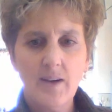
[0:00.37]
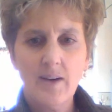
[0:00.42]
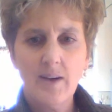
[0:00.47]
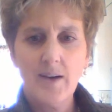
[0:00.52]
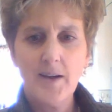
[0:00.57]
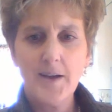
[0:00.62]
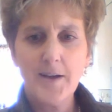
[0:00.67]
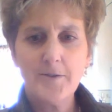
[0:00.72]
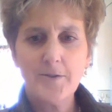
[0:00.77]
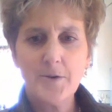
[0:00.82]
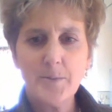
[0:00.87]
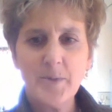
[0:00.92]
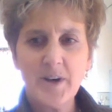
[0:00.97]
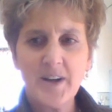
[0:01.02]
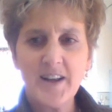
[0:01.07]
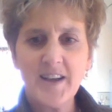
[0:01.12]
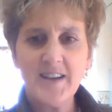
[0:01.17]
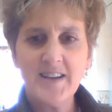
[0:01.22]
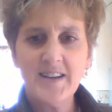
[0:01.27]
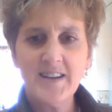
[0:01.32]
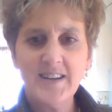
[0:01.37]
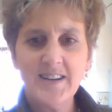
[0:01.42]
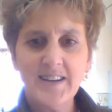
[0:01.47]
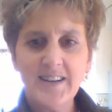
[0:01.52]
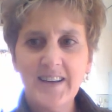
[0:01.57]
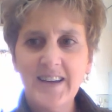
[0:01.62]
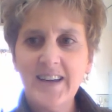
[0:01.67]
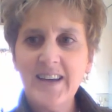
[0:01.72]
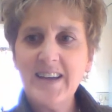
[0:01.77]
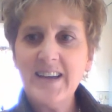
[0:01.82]
Hi everybody,
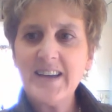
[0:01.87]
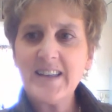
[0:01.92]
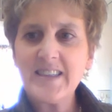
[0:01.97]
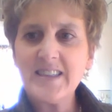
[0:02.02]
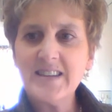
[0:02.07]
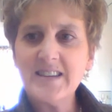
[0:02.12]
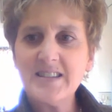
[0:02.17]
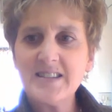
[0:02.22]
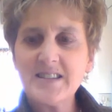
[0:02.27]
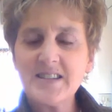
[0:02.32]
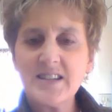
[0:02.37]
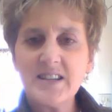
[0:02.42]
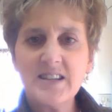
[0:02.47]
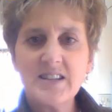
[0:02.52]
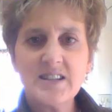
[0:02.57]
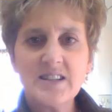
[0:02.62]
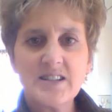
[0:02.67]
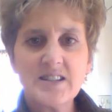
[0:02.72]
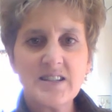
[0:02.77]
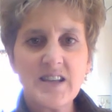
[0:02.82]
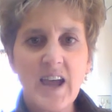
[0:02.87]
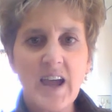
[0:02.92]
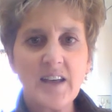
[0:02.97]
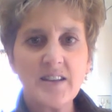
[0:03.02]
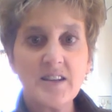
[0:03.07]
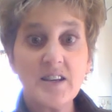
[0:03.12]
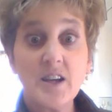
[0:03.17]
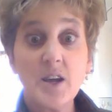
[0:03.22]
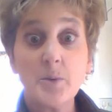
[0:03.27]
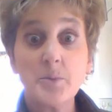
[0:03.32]
this is
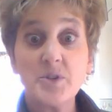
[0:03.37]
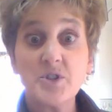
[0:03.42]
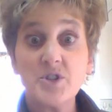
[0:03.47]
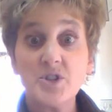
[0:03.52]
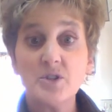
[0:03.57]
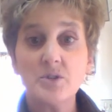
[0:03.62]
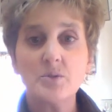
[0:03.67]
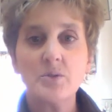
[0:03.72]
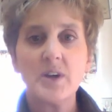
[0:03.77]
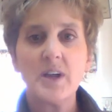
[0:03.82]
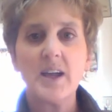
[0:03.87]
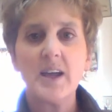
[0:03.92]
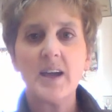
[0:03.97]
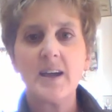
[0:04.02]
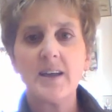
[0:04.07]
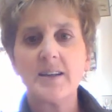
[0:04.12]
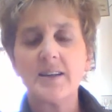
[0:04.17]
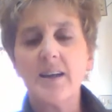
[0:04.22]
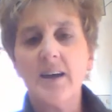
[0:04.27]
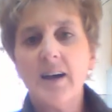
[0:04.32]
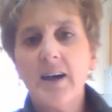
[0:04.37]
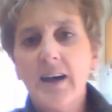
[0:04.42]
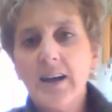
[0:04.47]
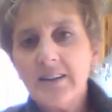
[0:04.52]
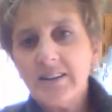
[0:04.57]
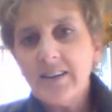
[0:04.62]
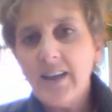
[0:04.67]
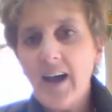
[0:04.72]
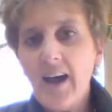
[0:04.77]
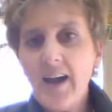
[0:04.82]
Kathy coming to you again
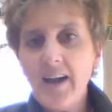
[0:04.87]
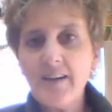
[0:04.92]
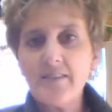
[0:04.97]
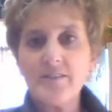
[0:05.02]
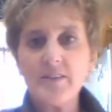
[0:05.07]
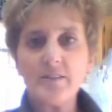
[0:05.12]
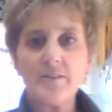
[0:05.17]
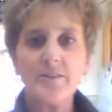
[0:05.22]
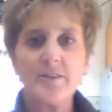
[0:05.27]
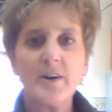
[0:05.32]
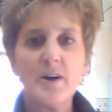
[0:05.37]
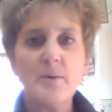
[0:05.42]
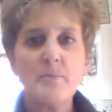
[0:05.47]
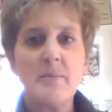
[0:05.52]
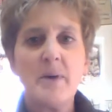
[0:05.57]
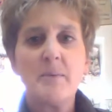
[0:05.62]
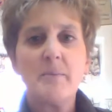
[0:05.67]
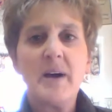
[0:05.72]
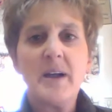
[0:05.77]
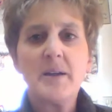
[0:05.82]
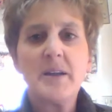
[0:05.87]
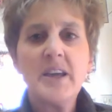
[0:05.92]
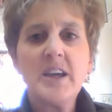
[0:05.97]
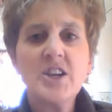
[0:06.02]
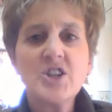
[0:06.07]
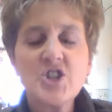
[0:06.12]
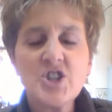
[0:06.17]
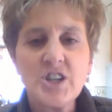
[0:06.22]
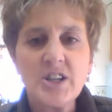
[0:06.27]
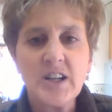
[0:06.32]
live from my
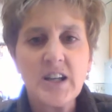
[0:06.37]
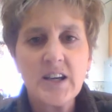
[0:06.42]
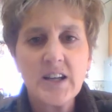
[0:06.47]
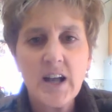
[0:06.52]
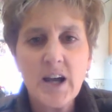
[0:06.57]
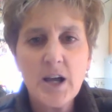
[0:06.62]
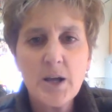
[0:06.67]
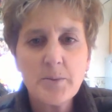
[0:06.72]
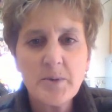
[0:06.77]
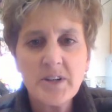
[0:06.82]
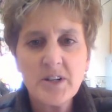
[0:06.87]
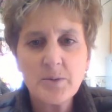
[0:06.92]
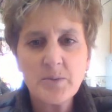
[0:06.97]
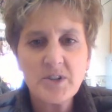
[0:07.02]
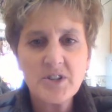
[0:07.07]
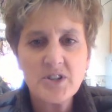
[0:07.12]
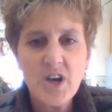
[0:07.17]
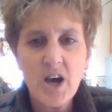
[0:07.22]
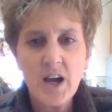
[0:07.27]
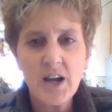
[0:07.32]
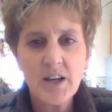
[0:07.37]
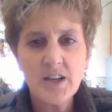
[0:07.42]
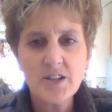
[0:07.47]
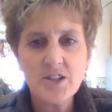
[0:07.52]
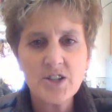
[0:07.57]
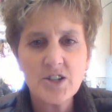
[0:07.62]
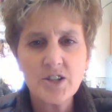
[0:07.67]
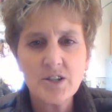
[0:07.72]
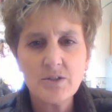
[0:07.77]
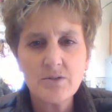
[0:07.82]
kitchen, and I'm going to be
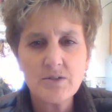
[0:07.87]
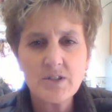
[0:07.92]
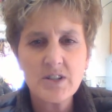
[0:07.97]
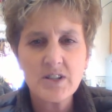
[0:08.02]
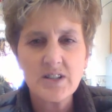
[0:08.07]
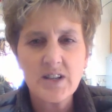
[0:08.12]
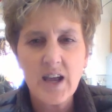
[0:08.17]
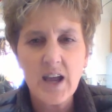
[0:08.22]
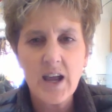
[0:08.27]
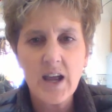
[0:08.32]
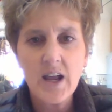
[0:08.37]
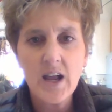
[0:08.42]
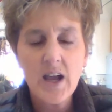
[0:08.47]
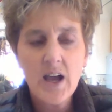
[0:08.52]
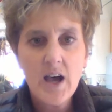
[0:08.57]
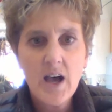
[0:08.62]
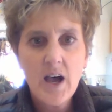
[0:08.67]
talking to you today